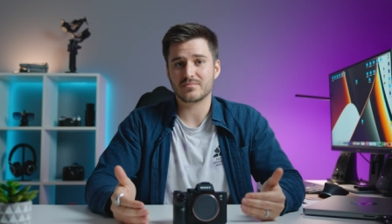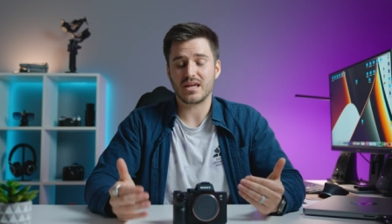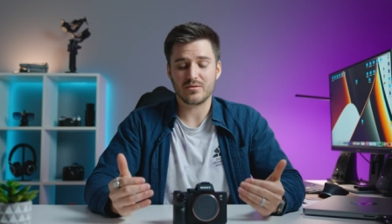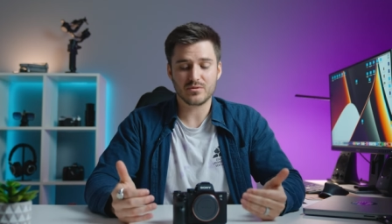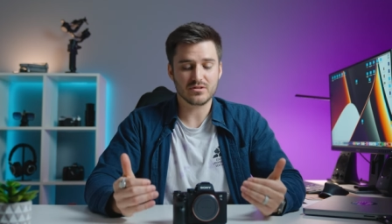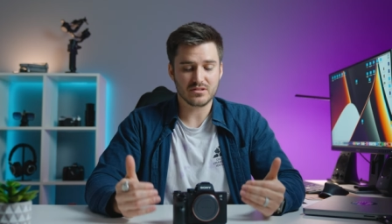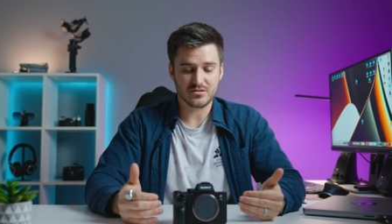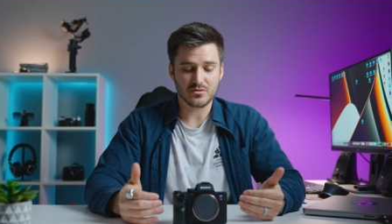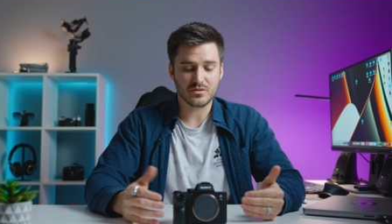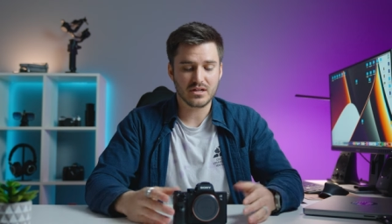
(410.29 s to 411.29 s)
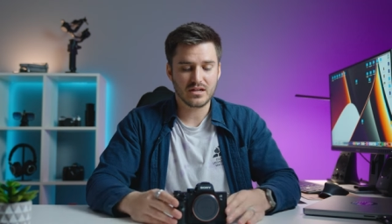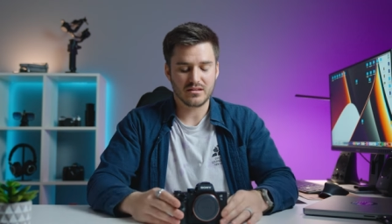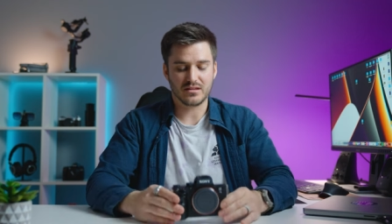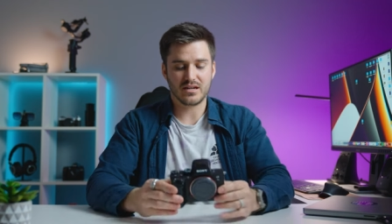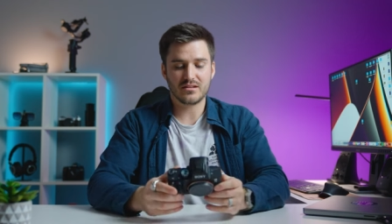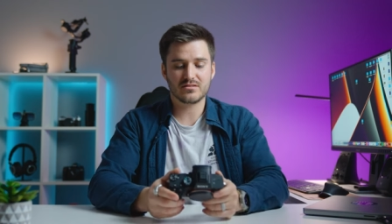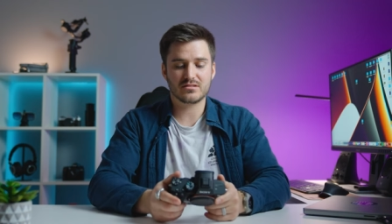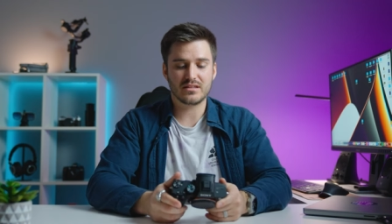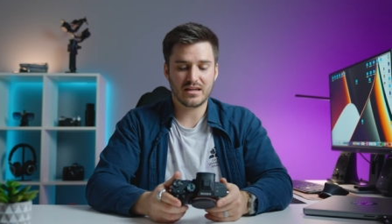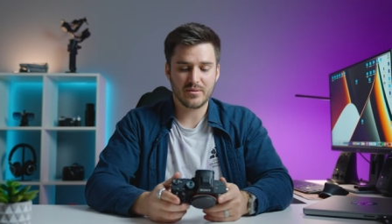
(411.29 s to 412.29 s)
They really do. The
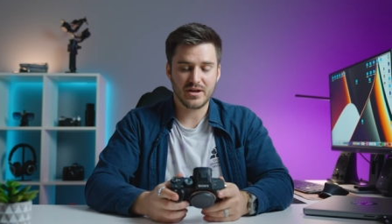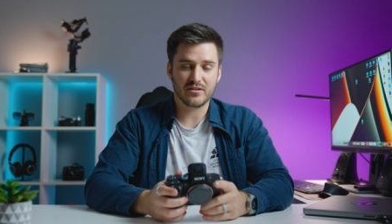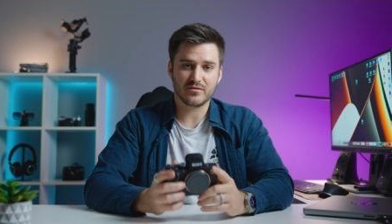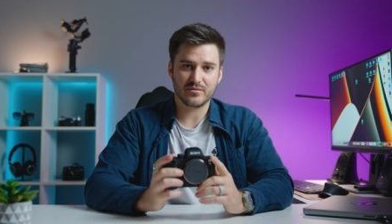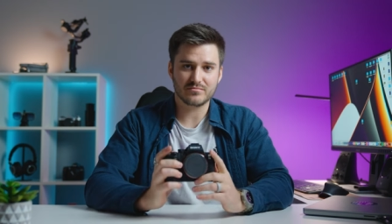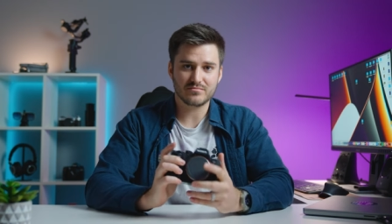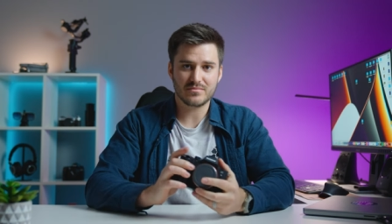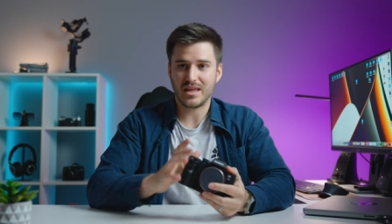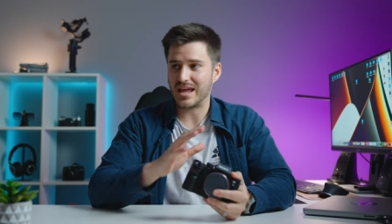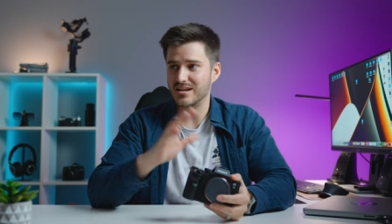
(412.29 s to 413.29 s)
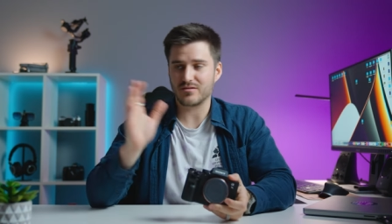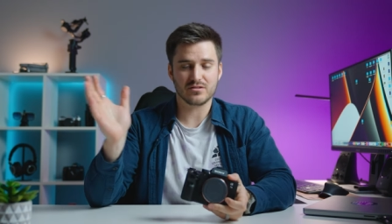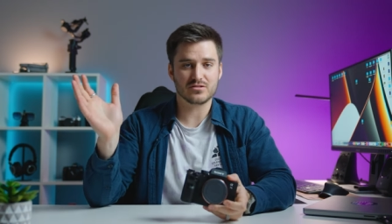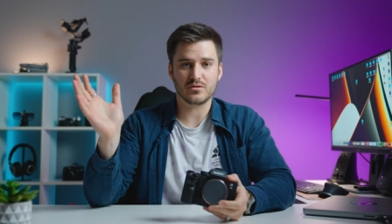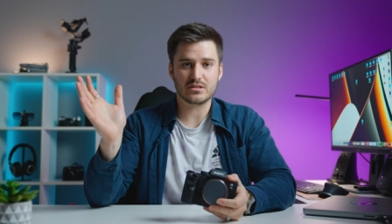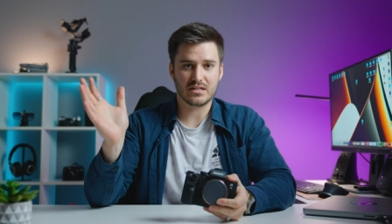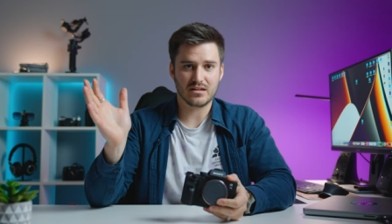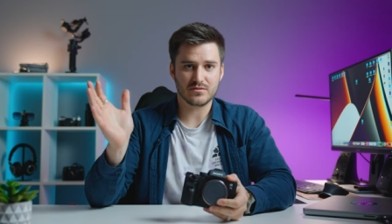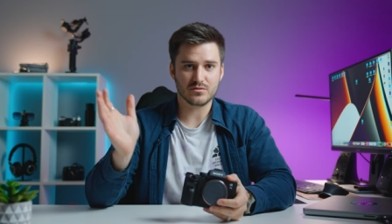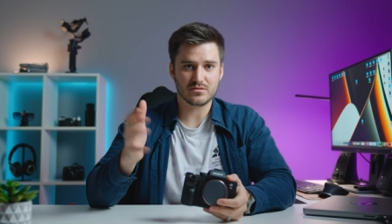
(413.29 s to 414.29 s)
colors that come out of any of the Sonys that
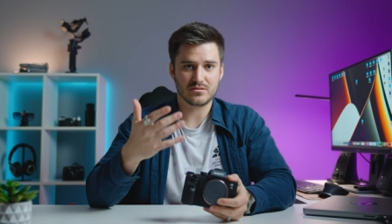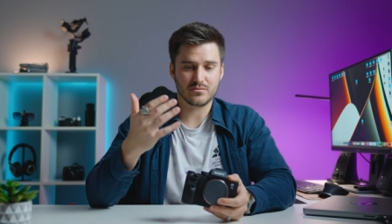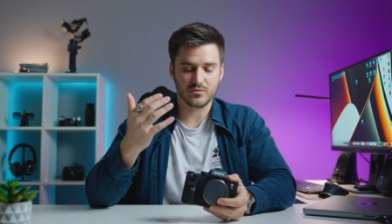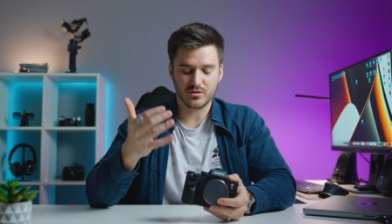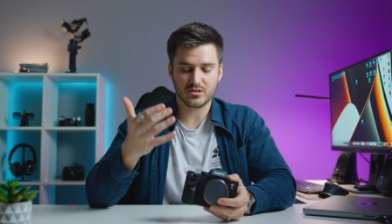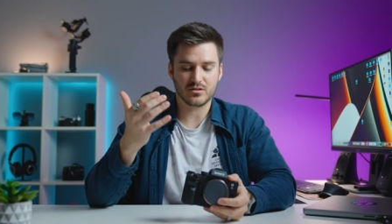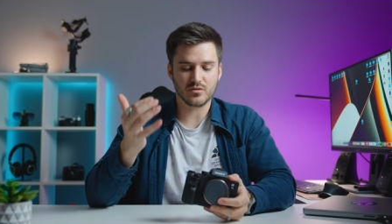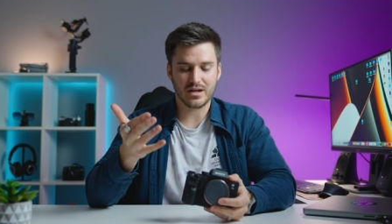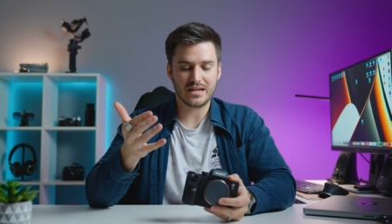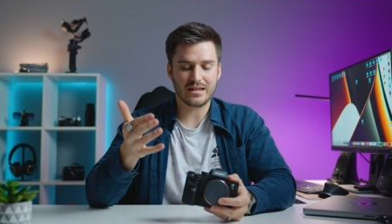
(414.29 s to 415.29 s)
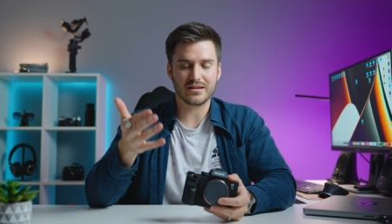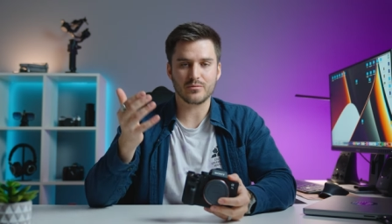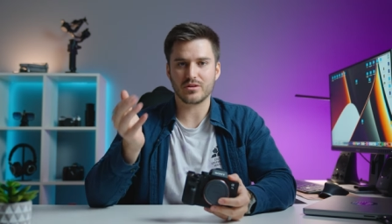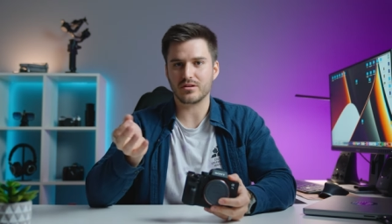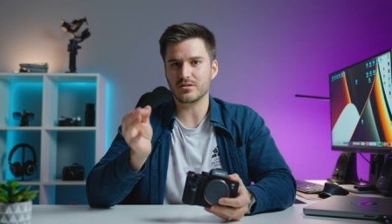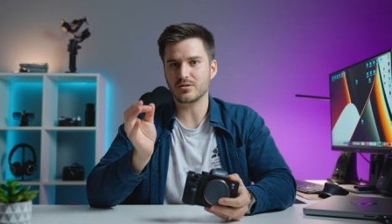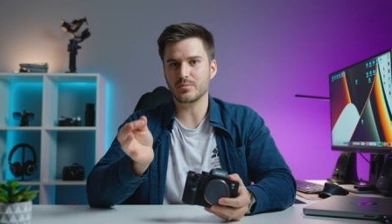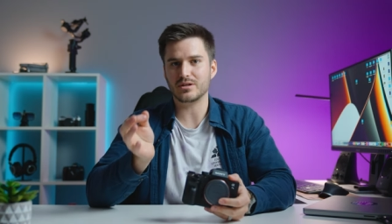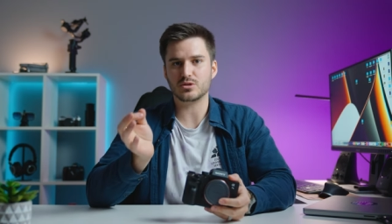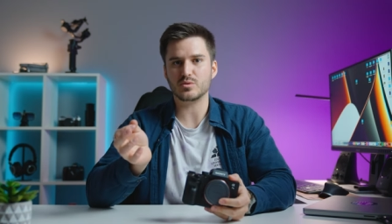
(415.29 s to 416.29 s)
I've used look great. And then with a little
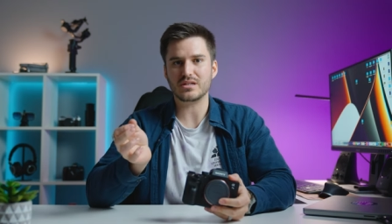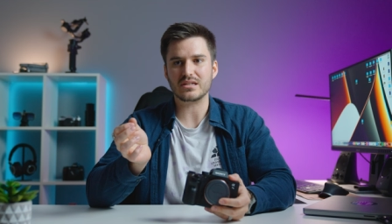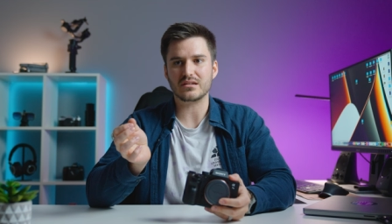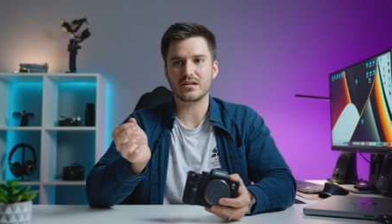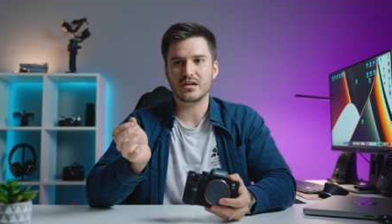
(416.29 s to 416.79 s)
bit of tweaking,